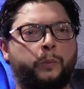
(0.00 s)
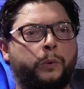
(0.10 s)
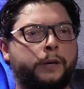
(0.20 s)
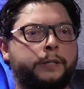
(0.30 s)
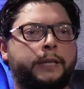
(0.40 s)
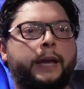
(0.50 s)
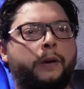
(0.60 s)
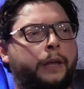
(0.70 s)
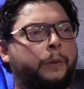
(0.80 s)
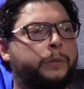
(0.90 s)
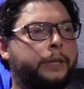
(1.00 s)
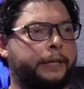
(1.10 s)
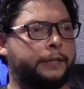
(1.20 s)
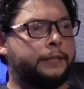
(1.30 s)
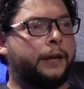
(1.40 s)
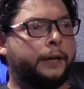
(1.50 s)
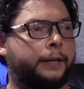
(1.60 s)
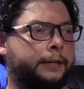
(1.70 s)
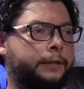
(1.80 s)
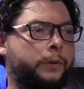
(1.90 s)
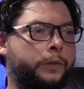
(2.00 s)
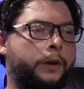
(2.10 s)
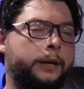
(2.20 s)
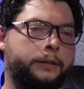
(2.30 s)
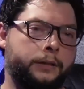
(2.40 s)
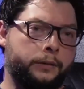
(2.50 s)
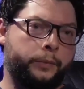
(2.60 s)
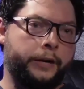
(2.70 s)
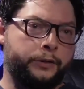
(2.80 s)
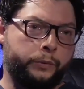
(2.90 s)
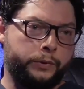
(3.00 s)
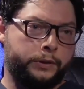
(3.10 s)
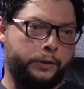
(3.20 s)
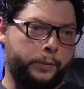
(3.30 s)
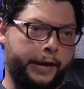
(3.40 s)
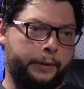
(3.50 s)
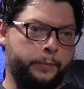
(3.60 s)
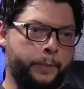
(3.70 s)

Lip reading: words out. He was like stuck in his own thoughts. The depression was so bad.